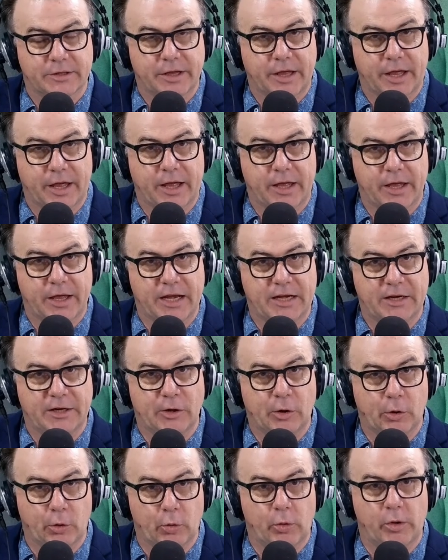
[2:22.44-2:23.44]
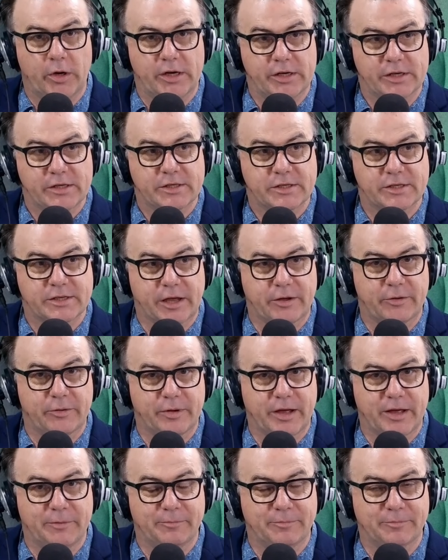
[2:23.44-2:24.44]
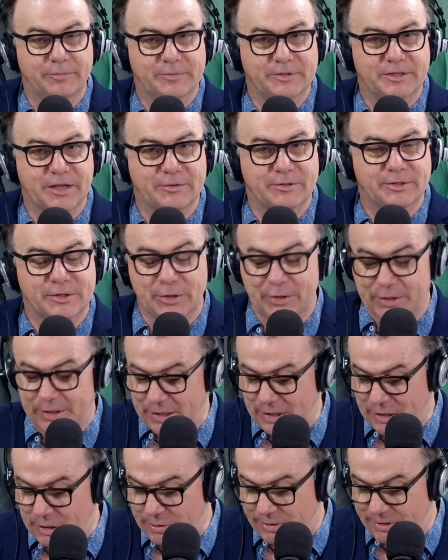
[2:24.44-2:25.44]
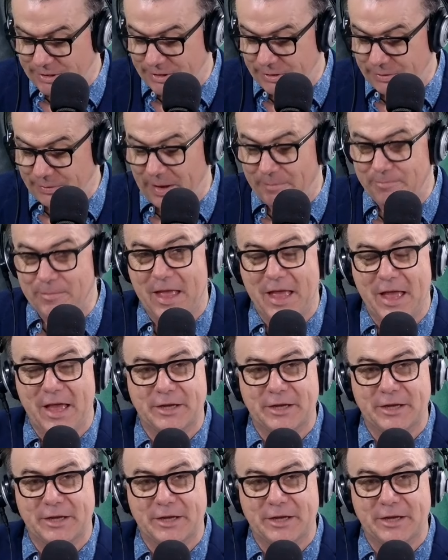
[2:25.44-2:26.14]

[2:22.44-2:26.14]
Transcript: in law, so certainly used to